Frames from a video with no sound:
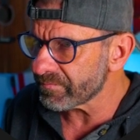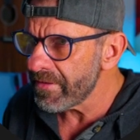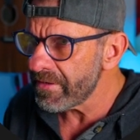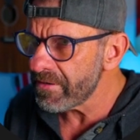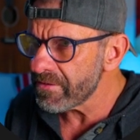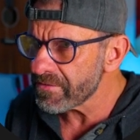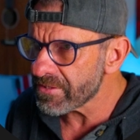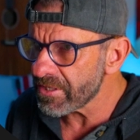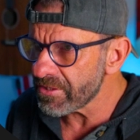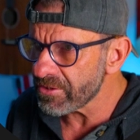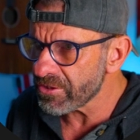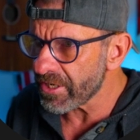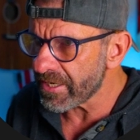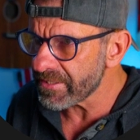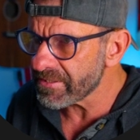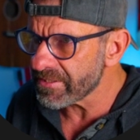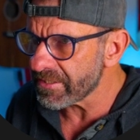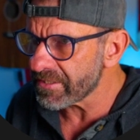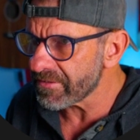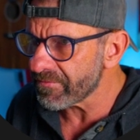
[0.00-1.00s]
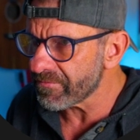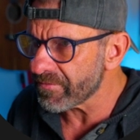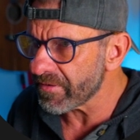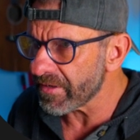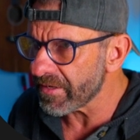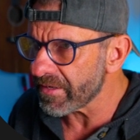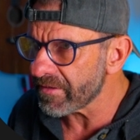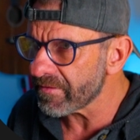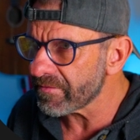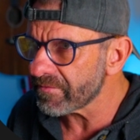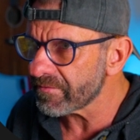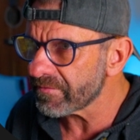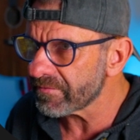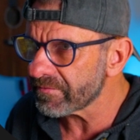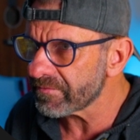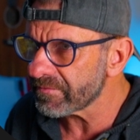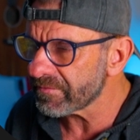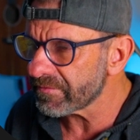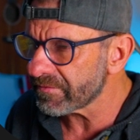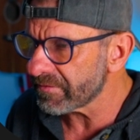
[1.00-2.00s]
Then you just adjust it to fit
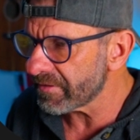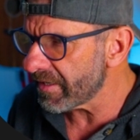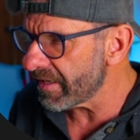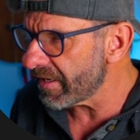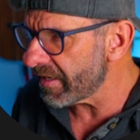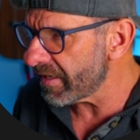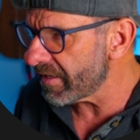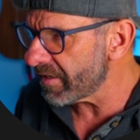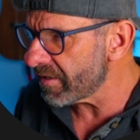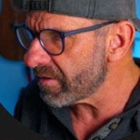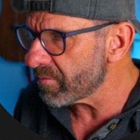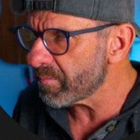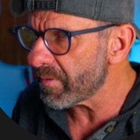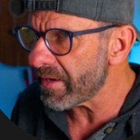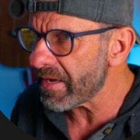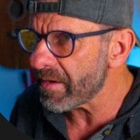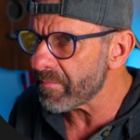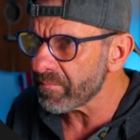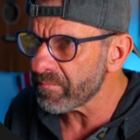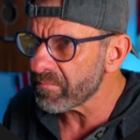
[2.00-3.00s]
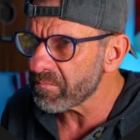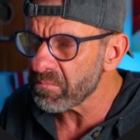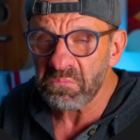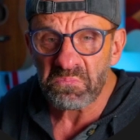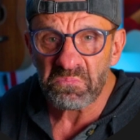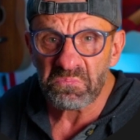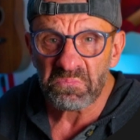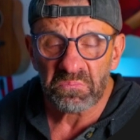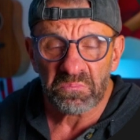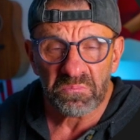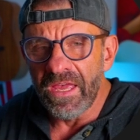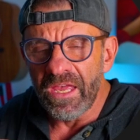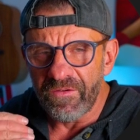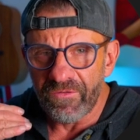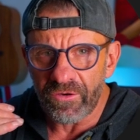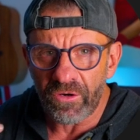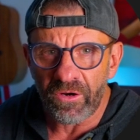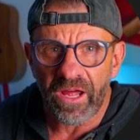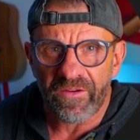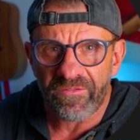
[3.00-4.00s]
and bam.
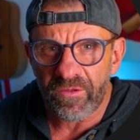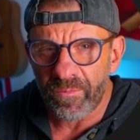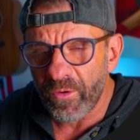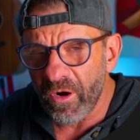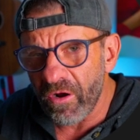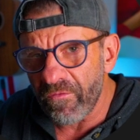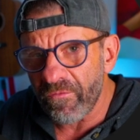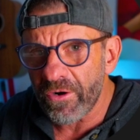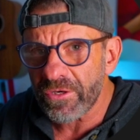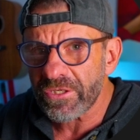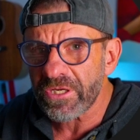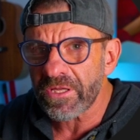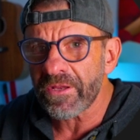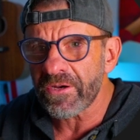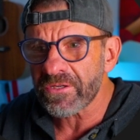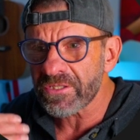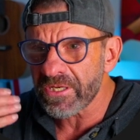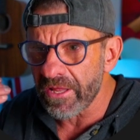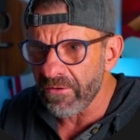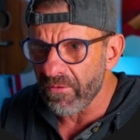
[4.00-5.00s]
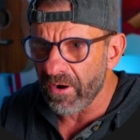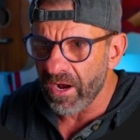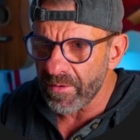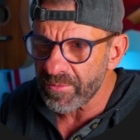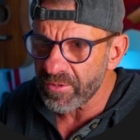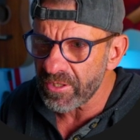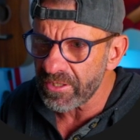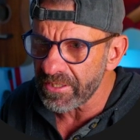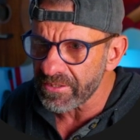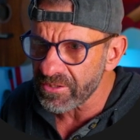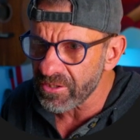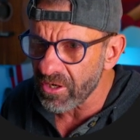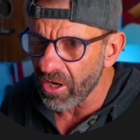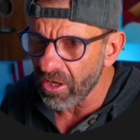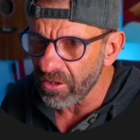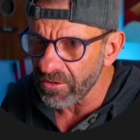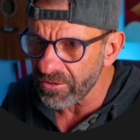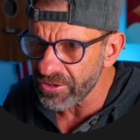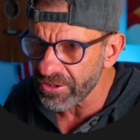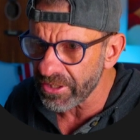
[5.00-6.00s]
If you don't have the pro version, there's another option. It's
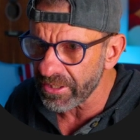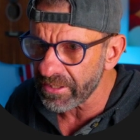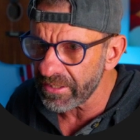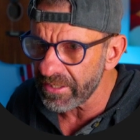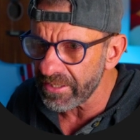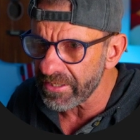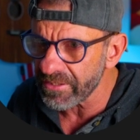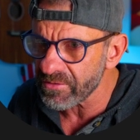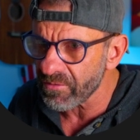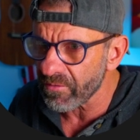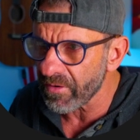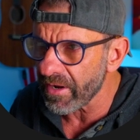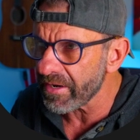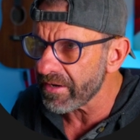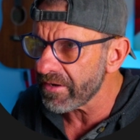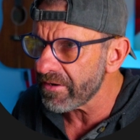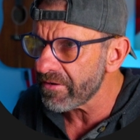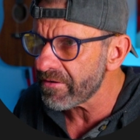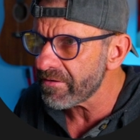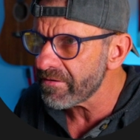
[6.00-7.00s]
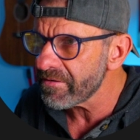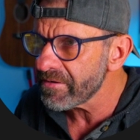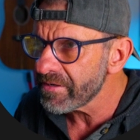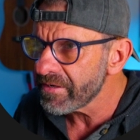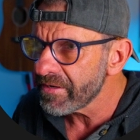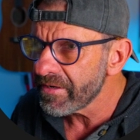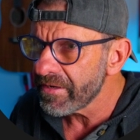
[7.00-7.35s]
called Jiggly. It's right here.